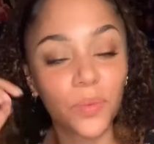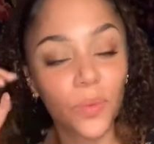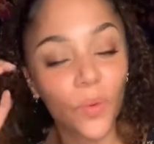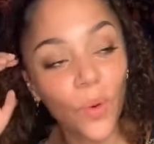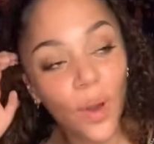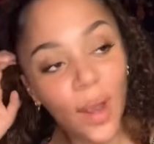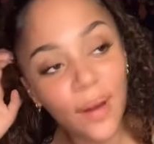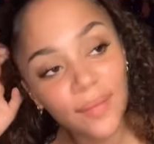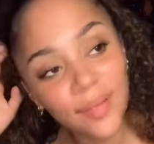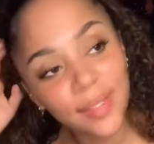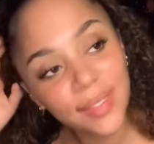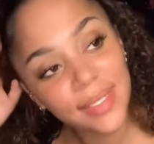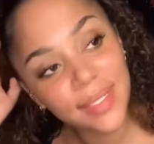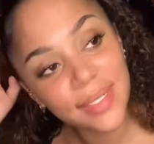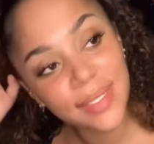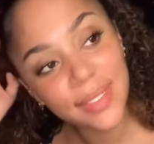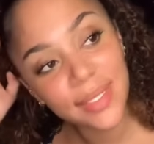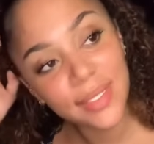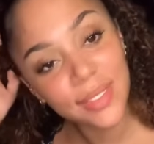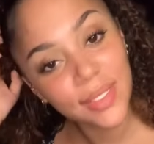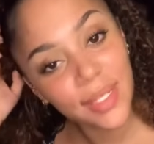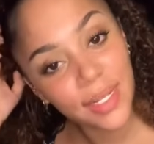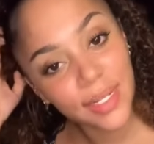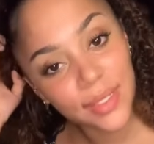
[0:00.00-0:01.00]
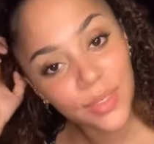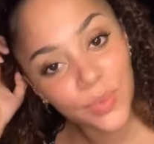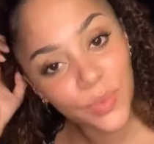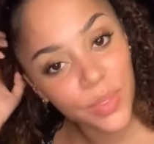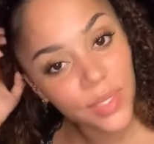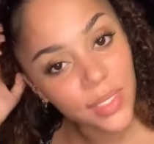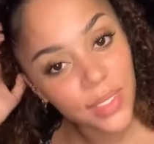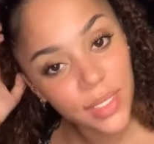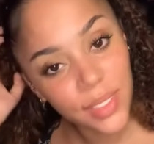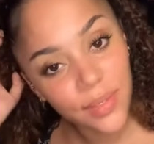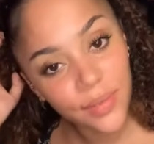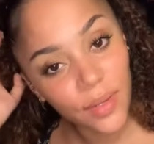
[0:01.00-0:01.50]
Whoever this is that is
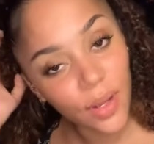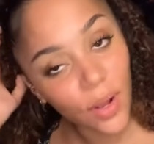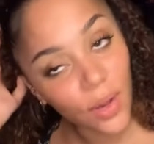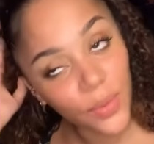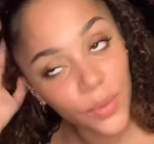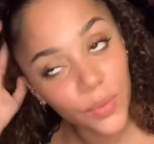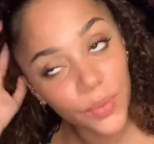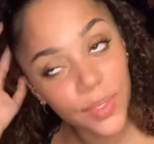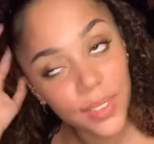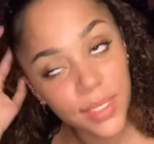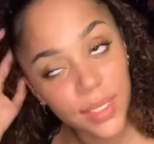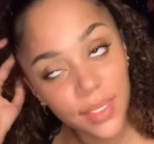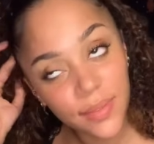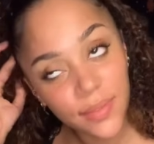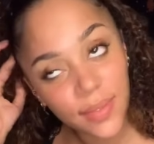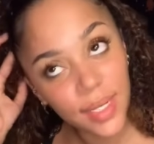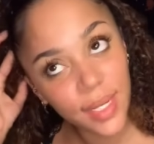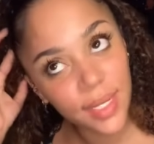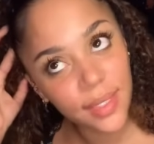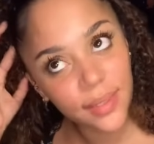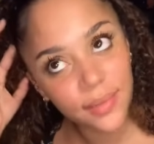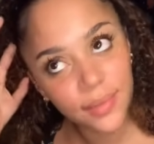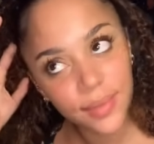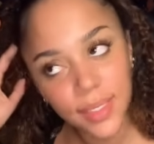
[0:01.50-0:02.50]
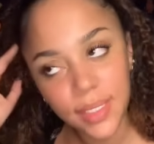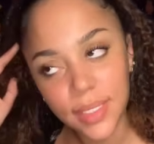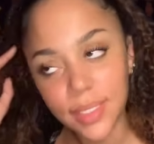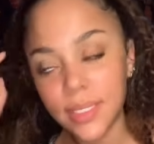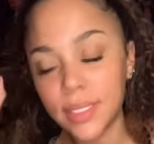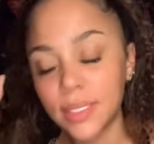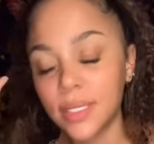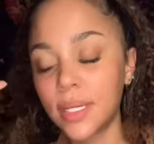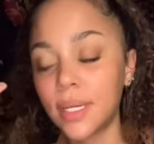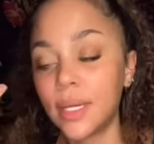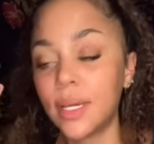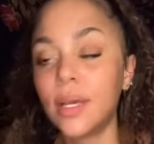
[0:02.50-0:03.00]
receiving on the receiving end of
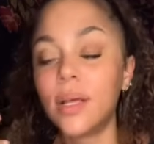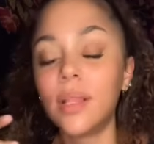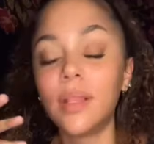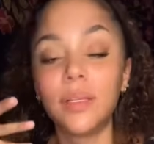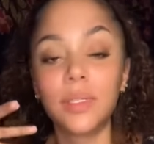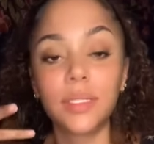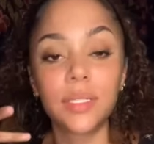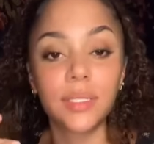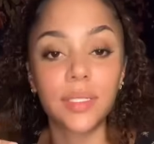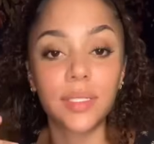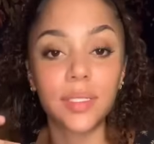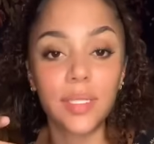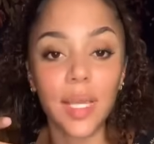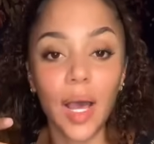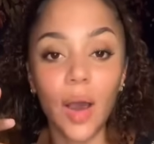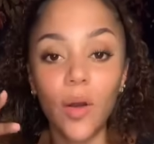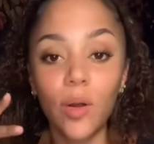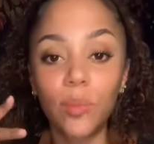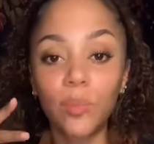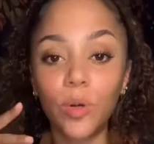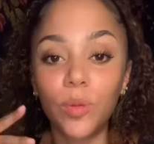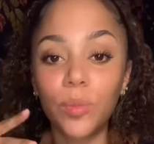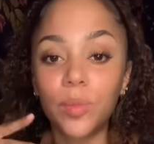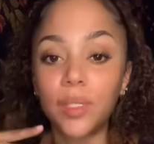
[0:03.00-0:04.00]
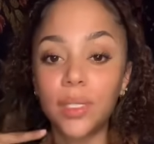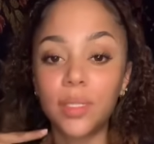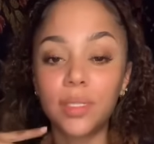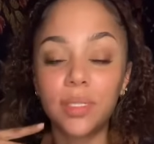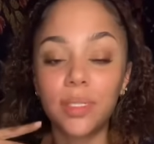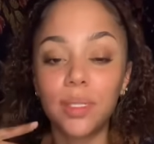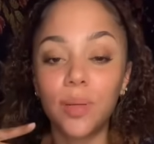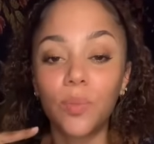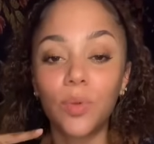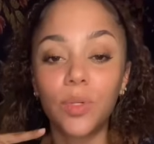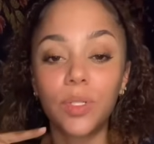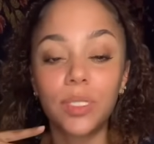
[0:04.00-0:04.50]
this, this is a tower moment that
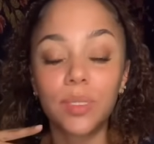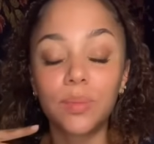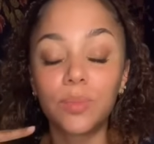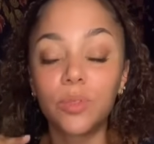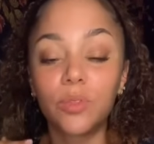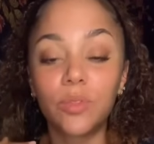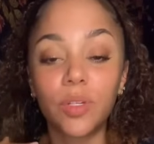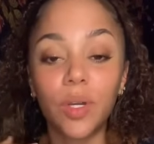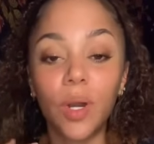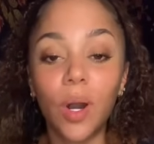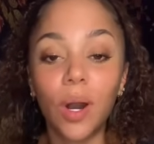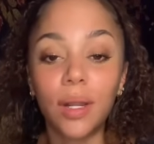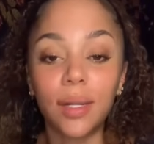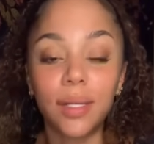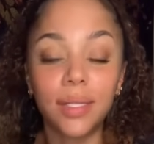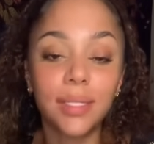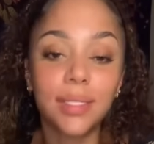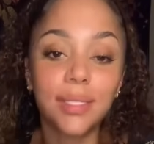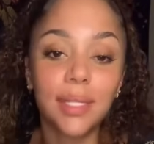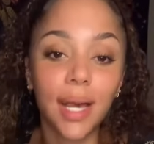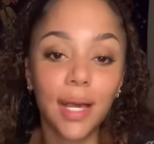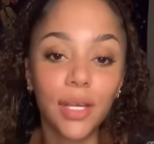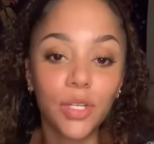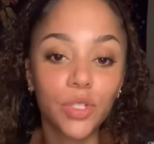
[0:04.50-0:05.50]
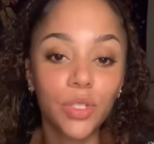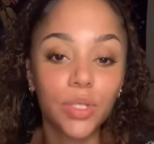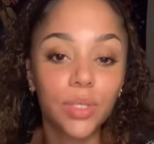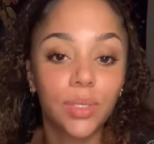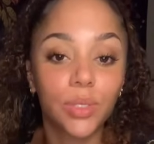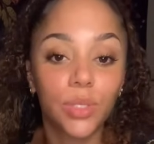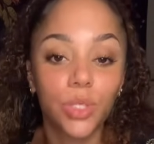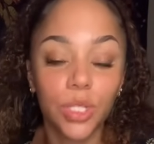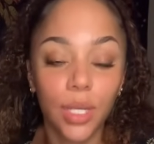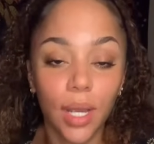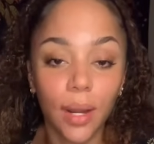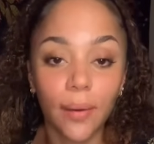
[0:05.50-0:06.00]
someone is moving on. It is actually the
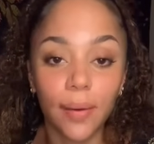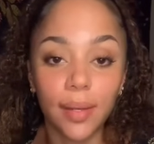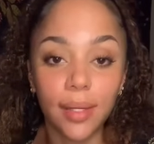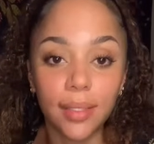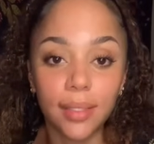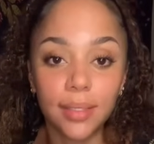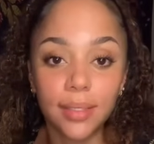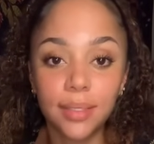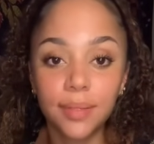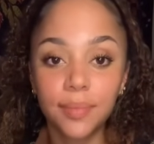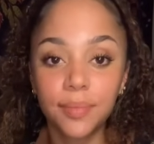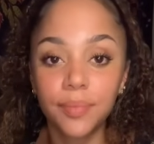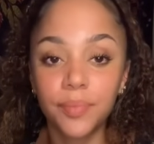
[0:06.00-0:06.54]
chariot.